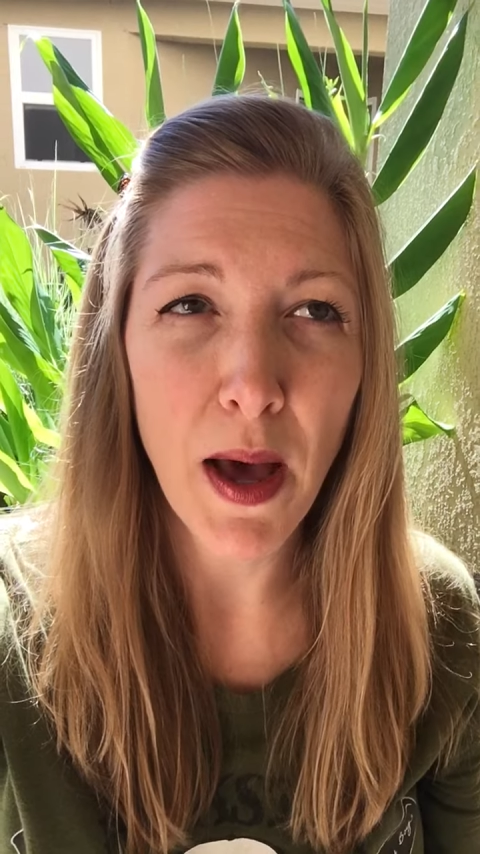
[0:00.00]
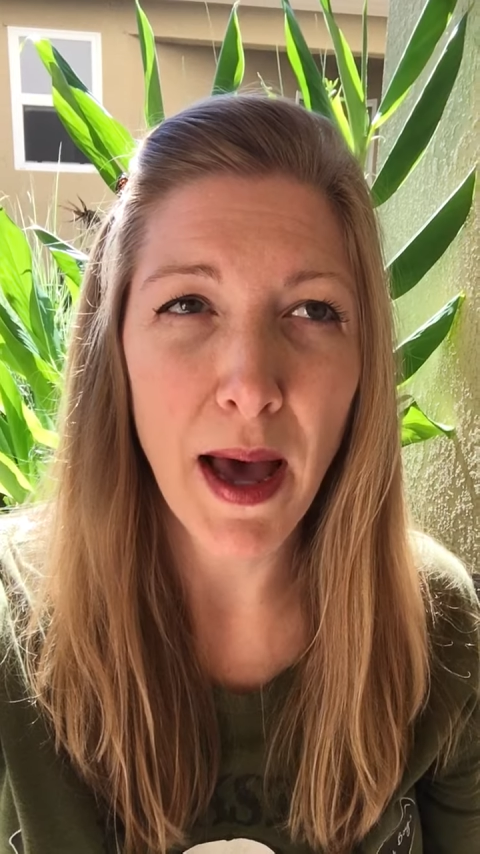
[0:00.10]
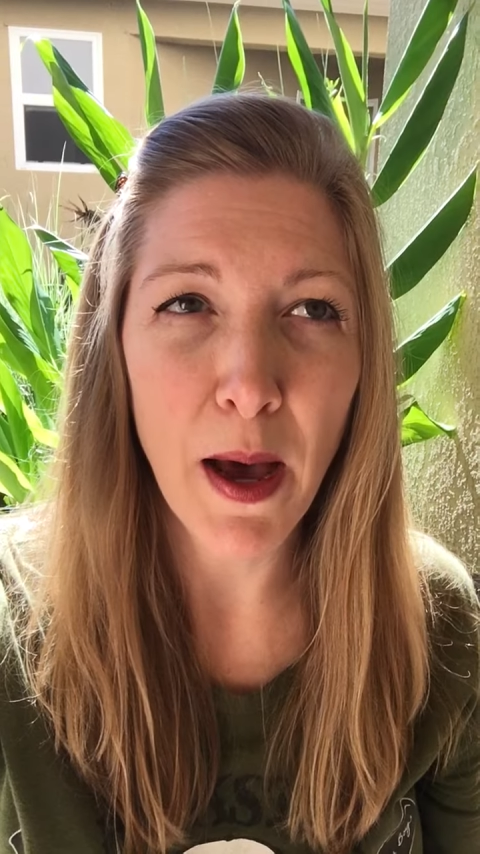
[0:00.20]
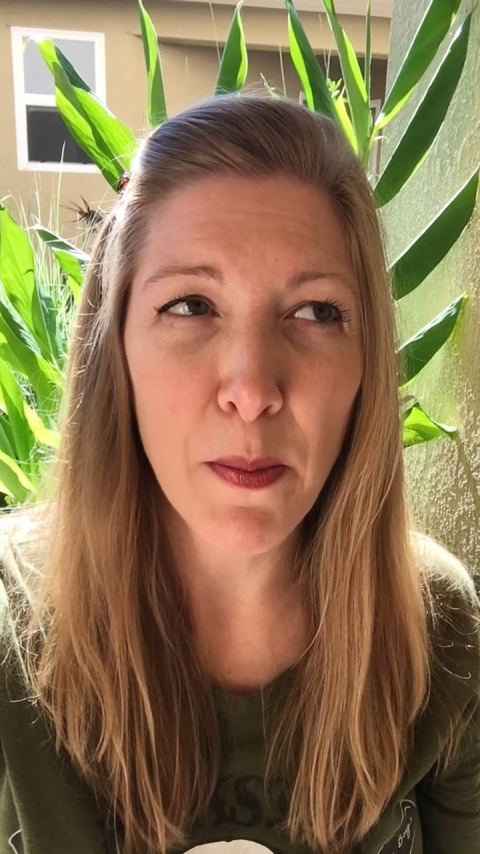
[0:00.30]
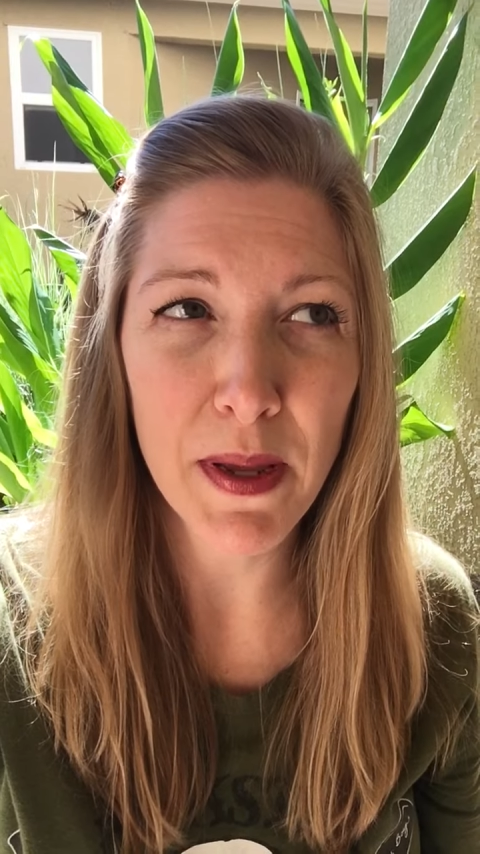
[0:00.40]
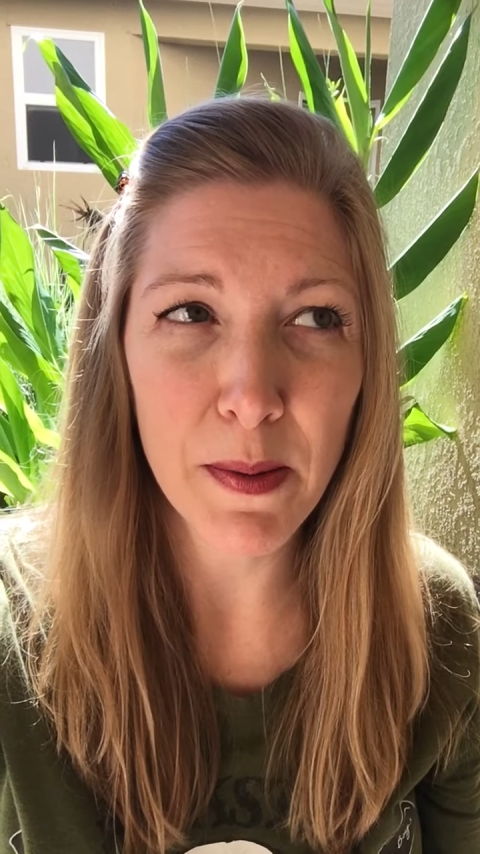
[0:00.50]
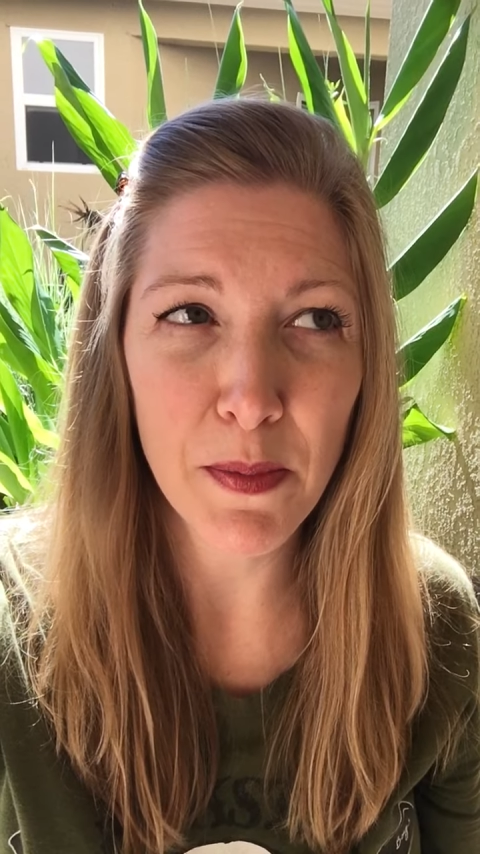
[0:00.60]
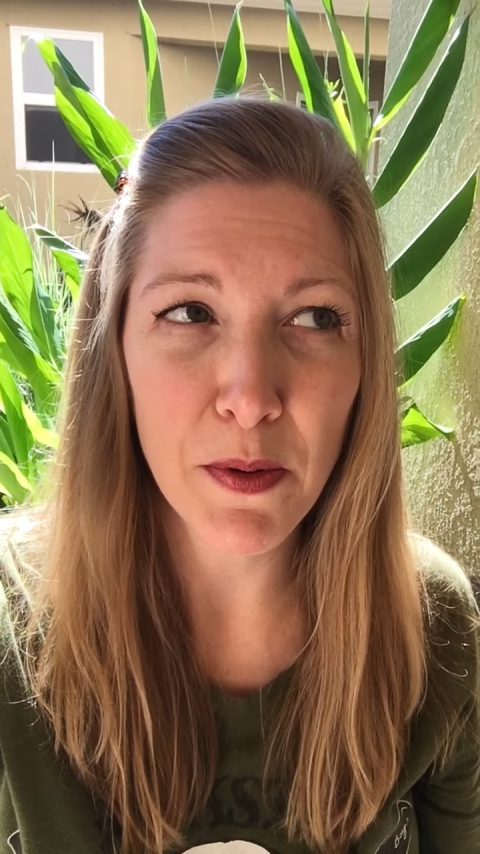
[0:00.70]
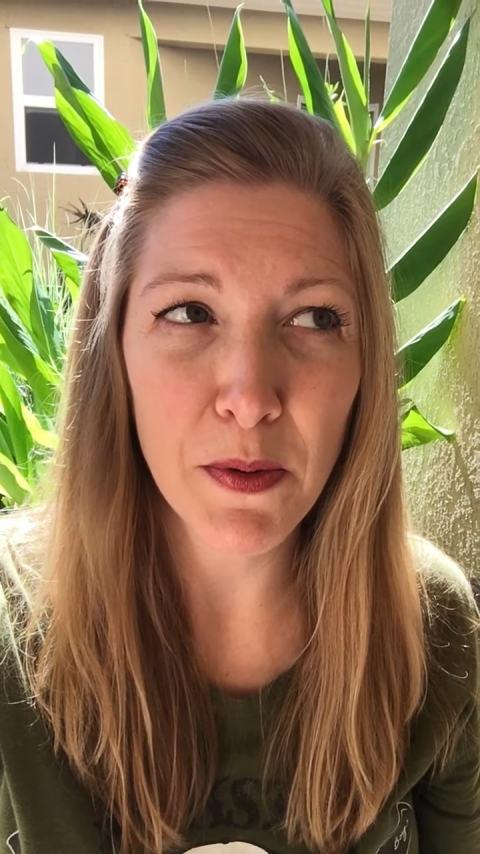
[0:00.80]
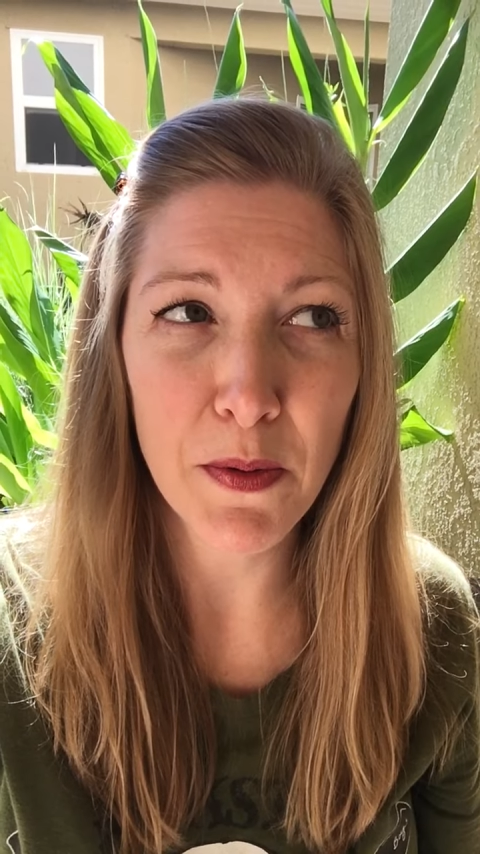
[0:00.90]
how
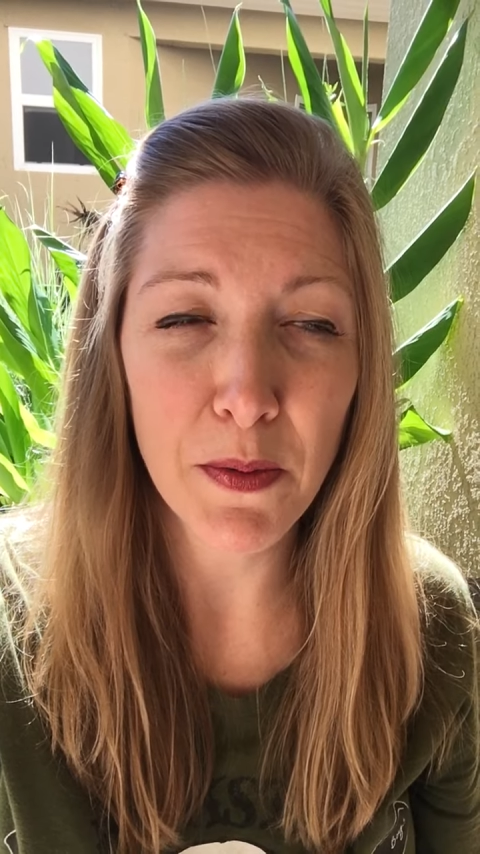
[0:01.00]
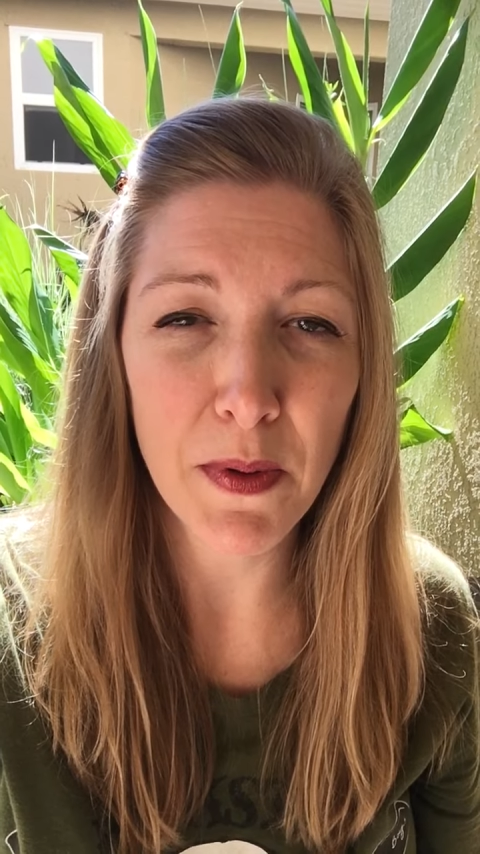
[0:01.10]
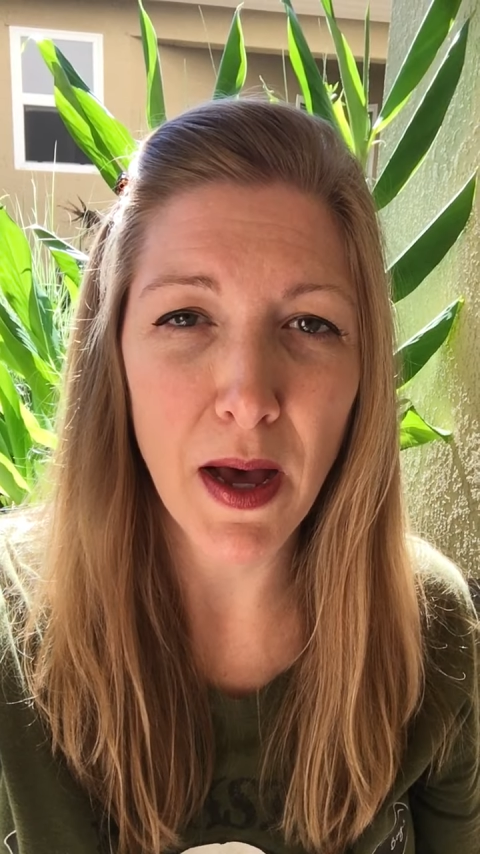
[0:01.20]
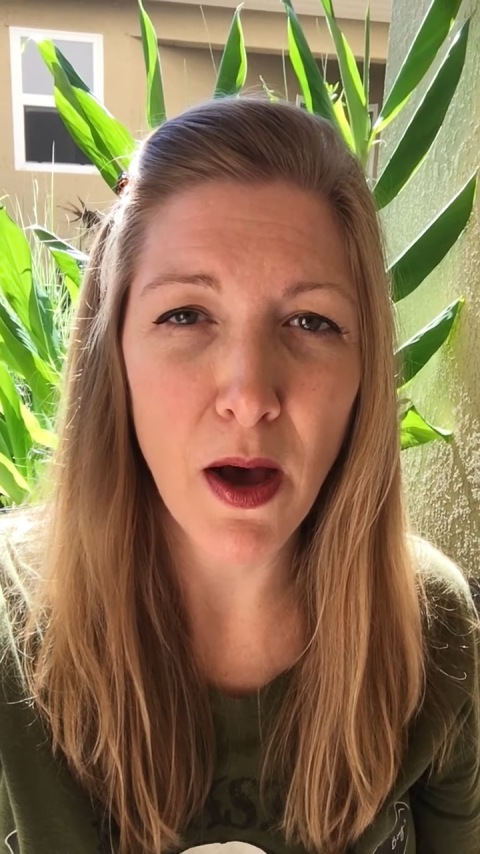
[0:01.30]
people